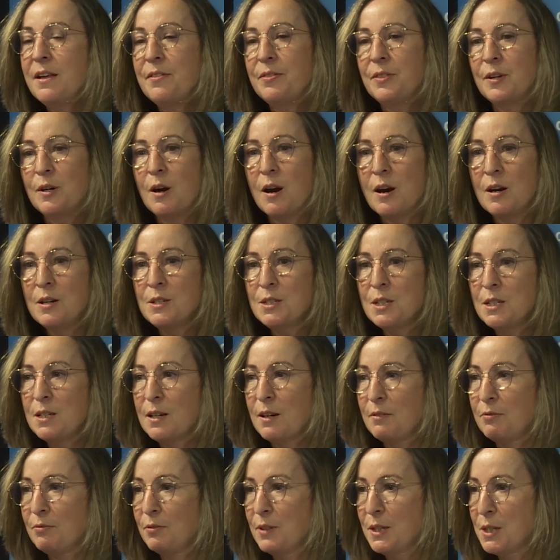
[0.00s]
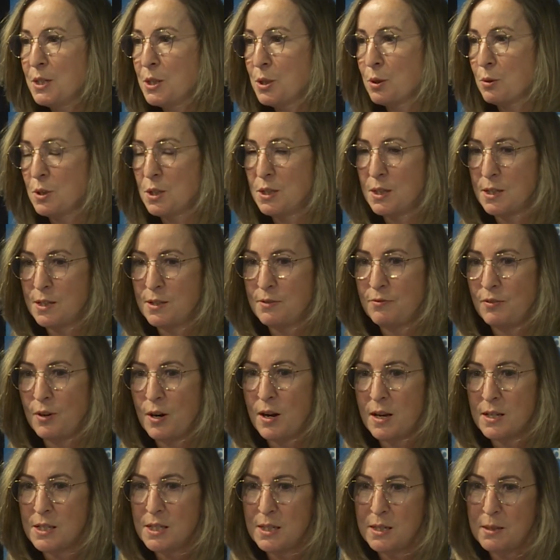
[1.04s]
There aren't enough resources for
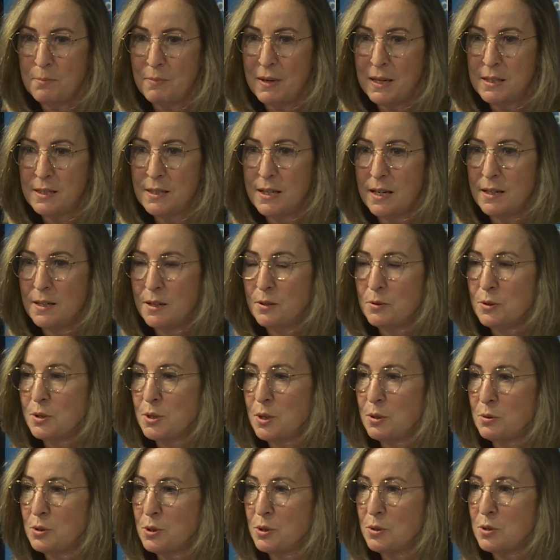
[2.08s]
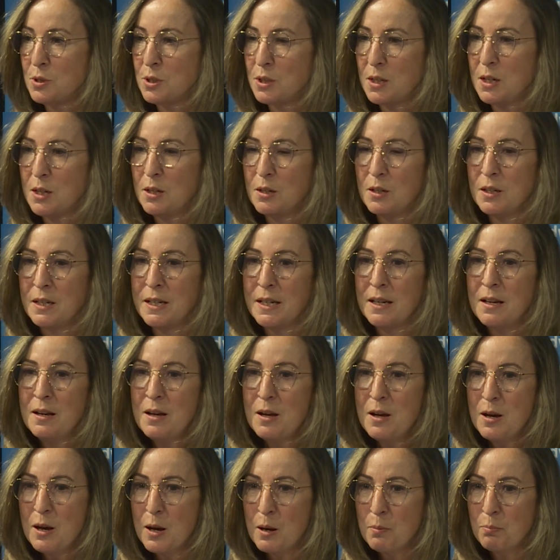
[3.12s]
us to make psychosocial security
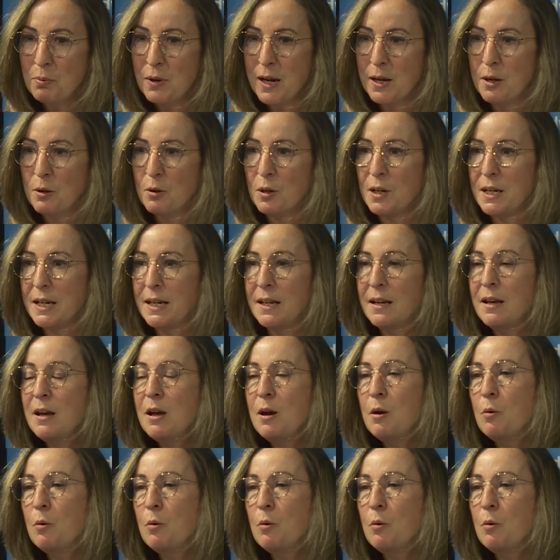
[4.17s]
a priority.